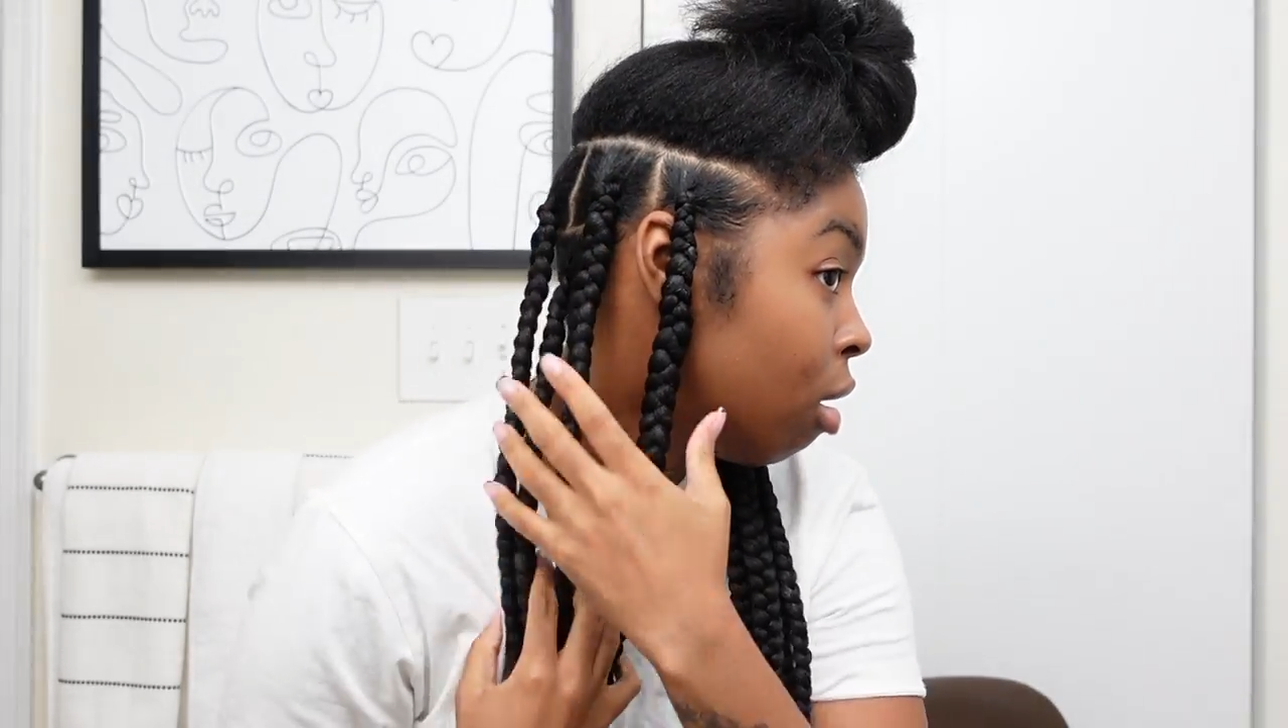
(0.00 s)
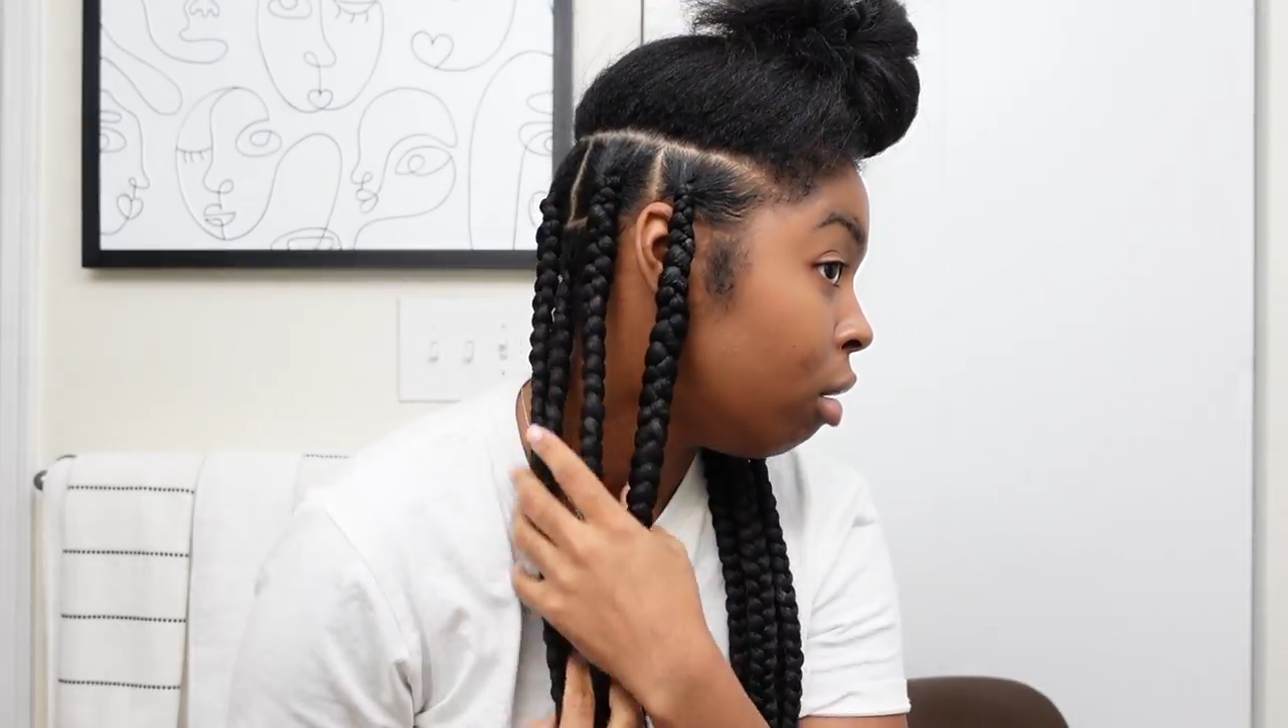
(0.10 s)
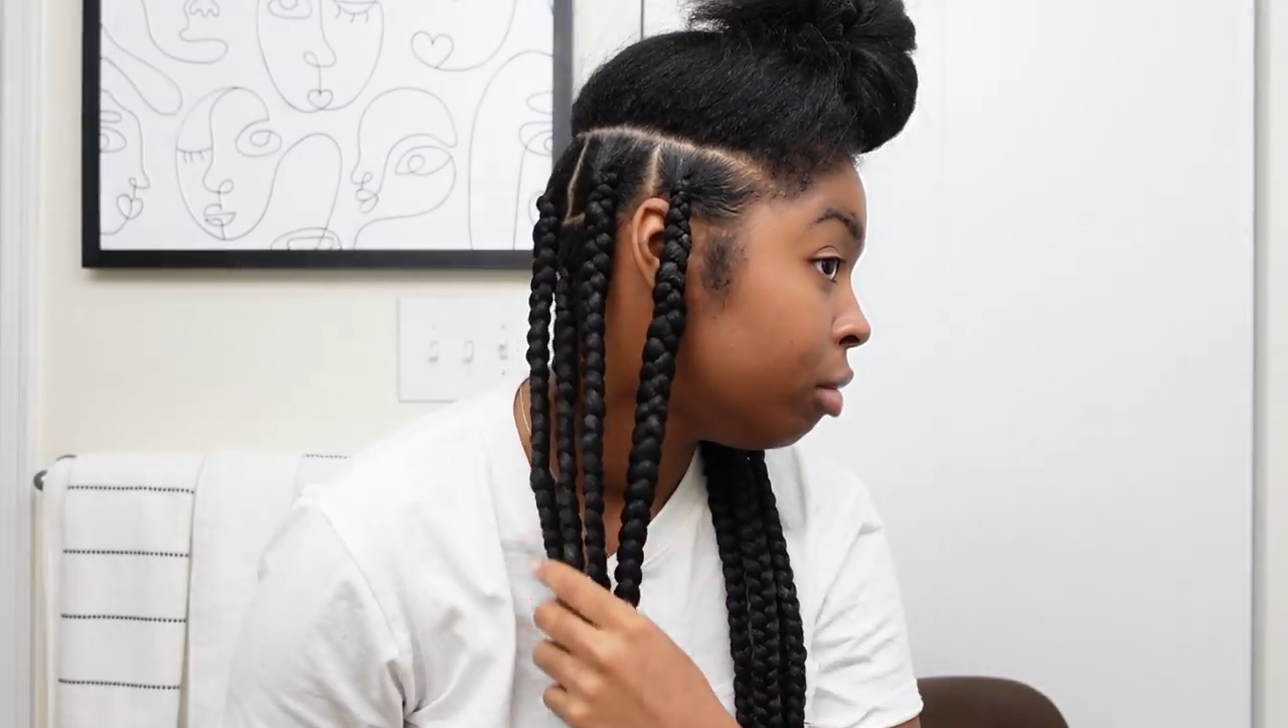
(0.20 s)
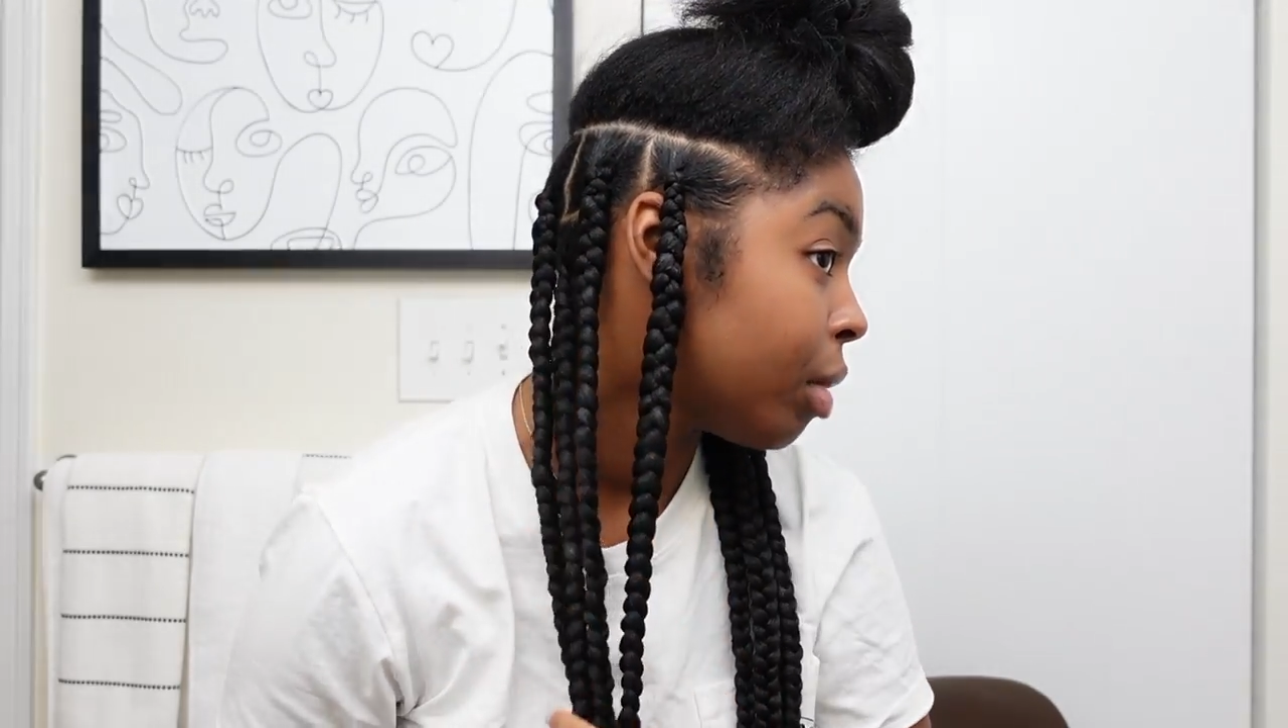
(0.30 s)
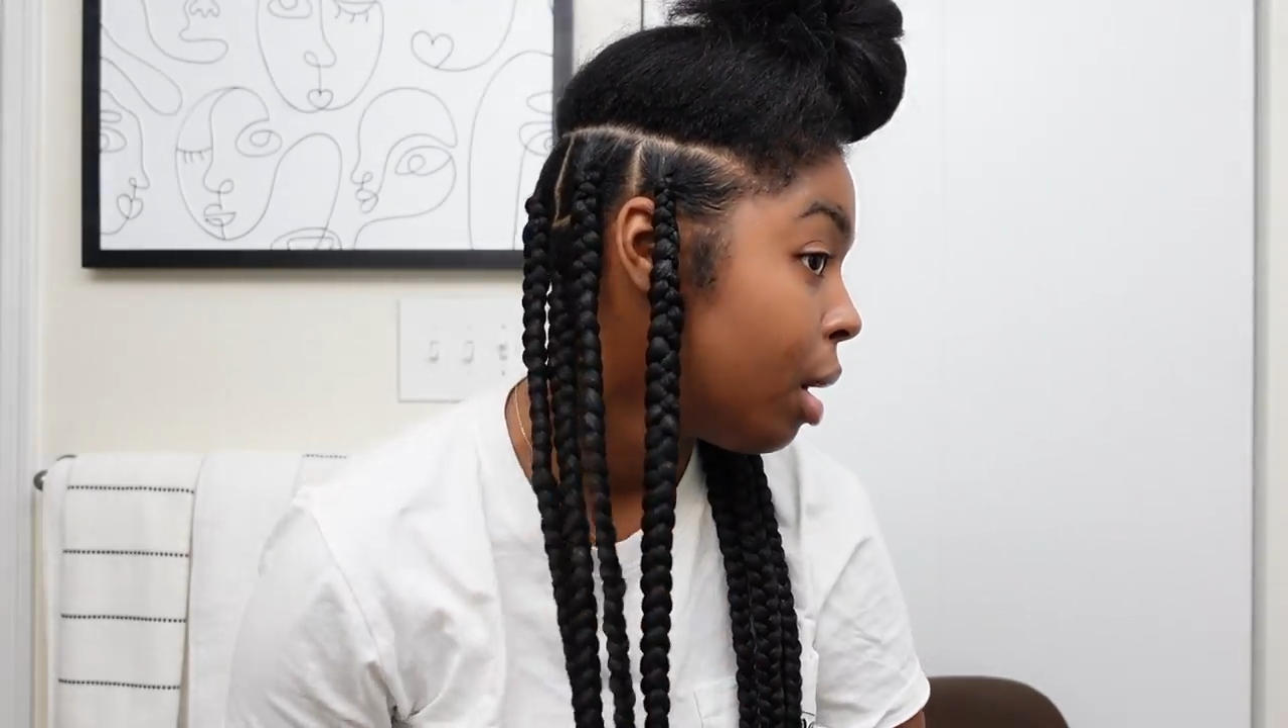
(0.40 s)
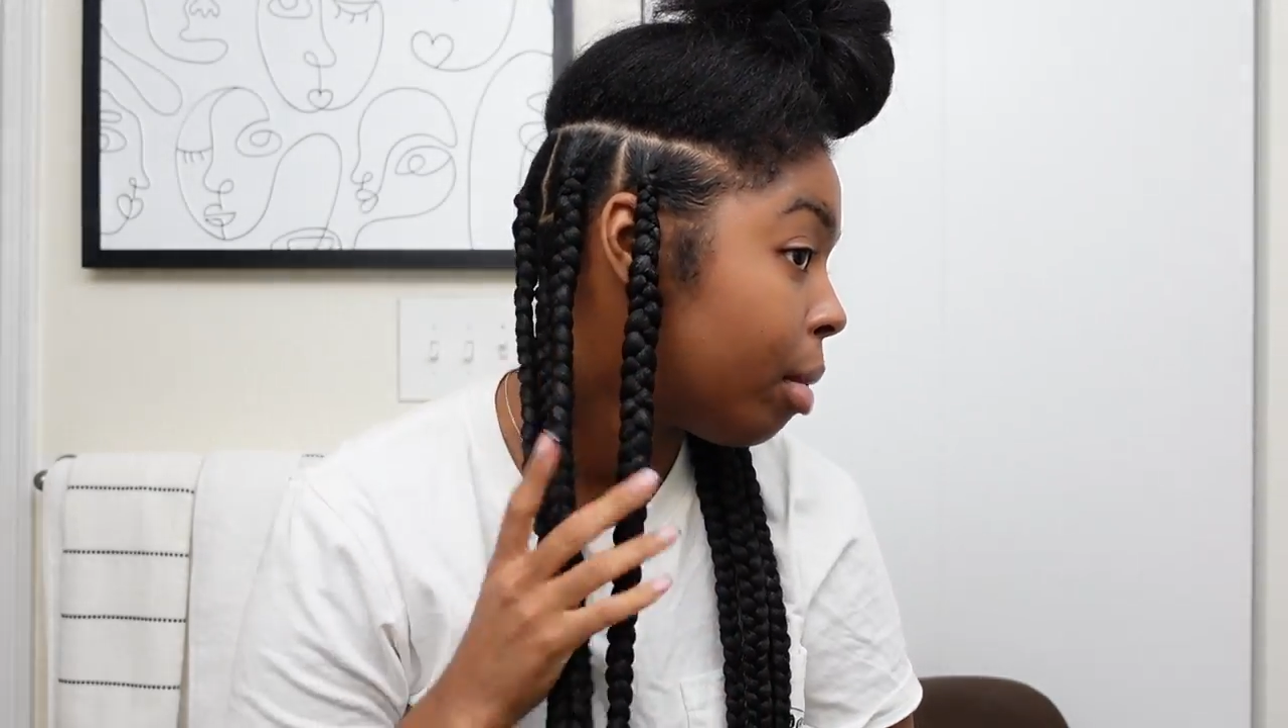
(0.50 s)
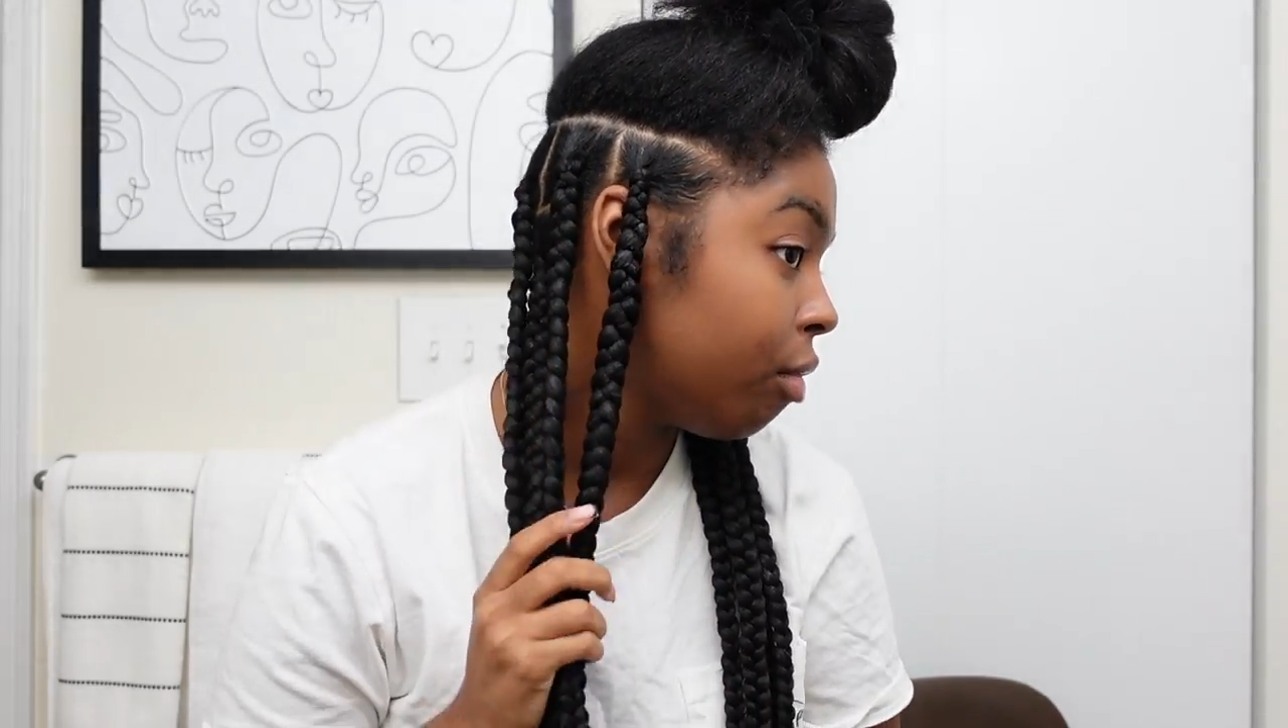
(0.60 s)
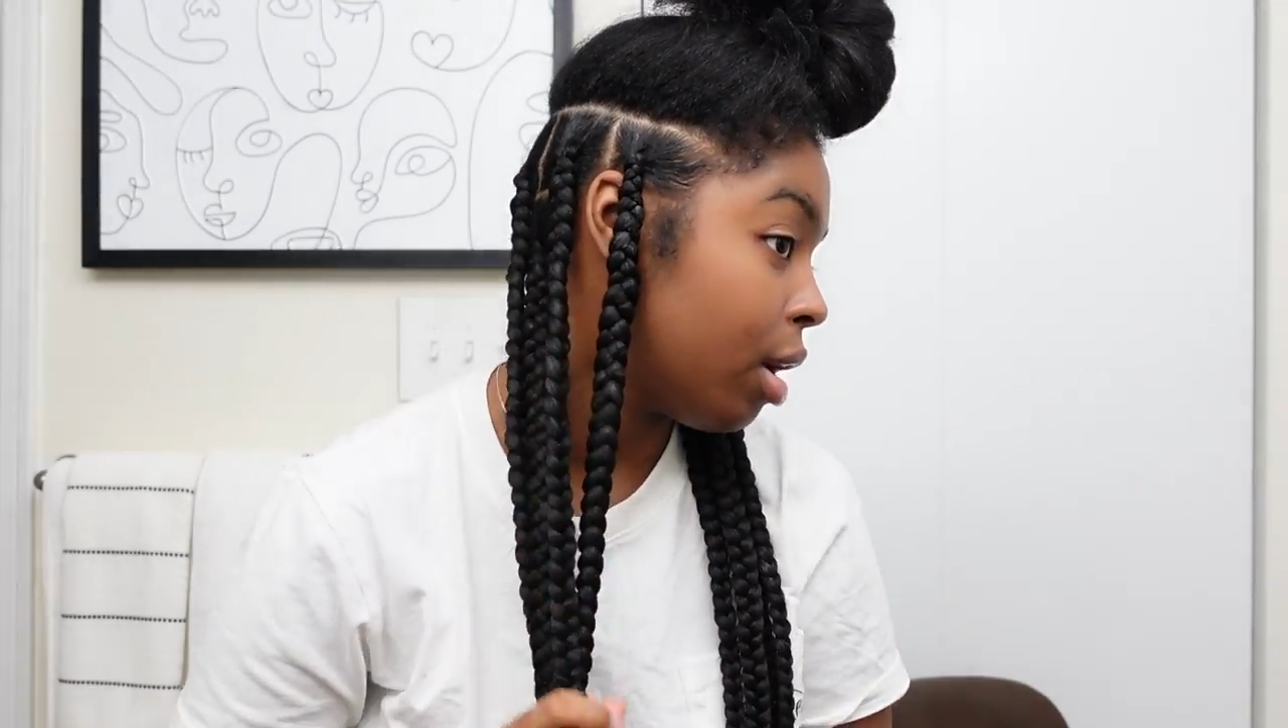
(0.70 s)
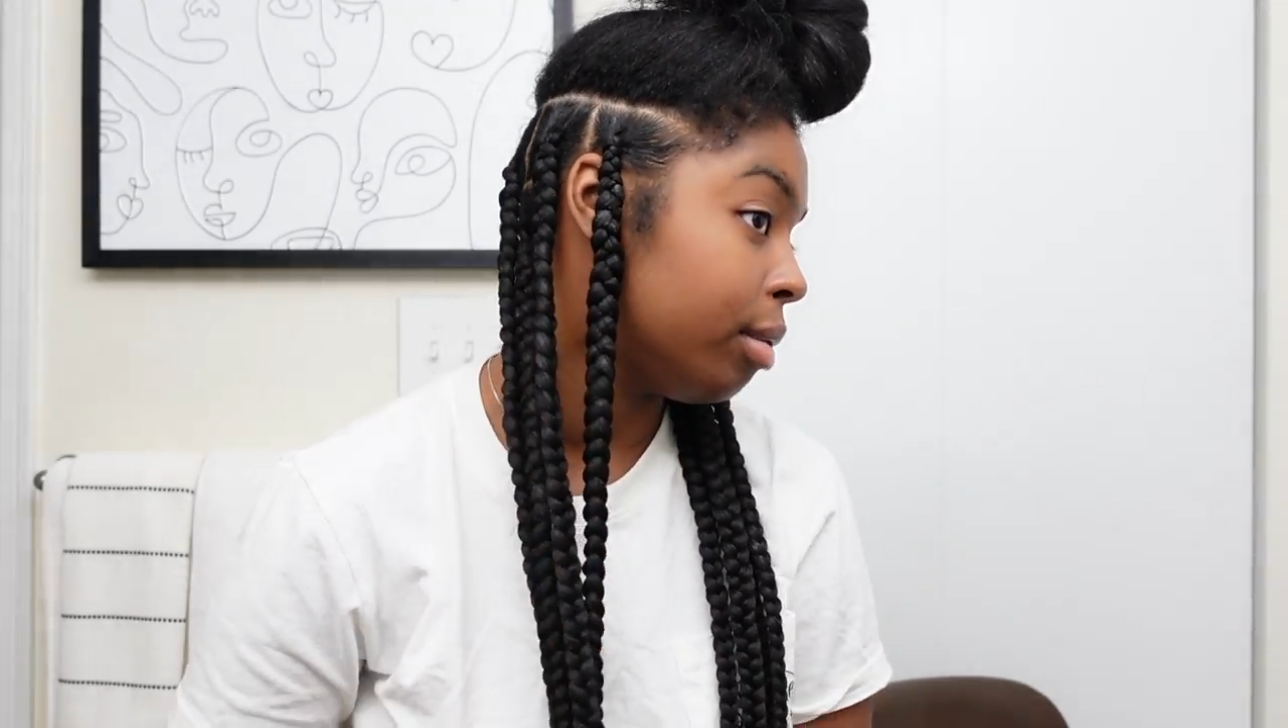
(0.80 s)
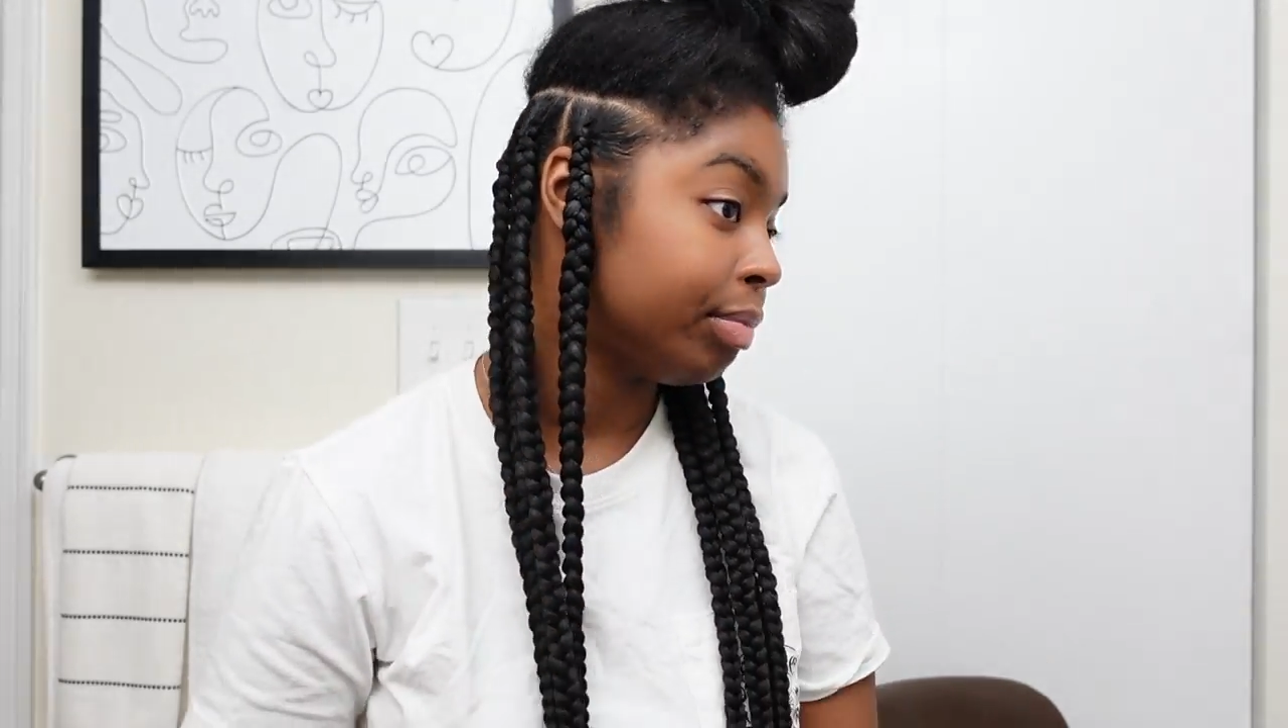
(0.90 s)
each
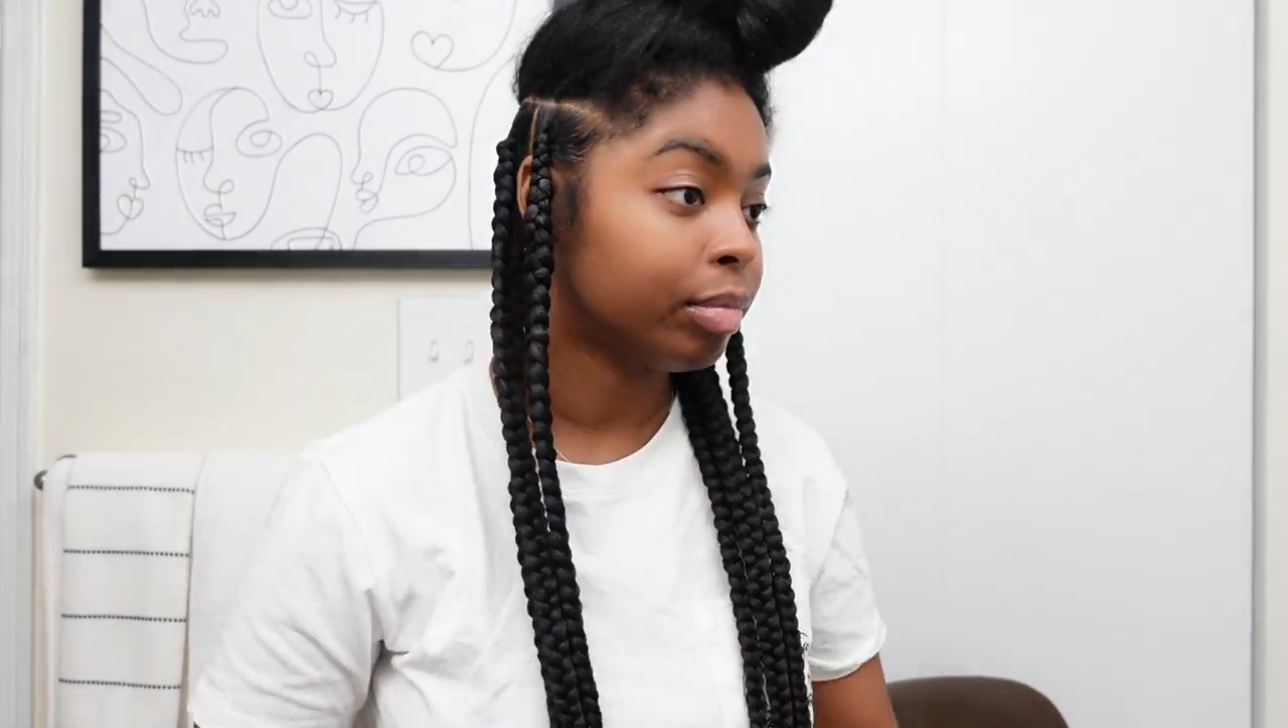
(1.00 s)
side.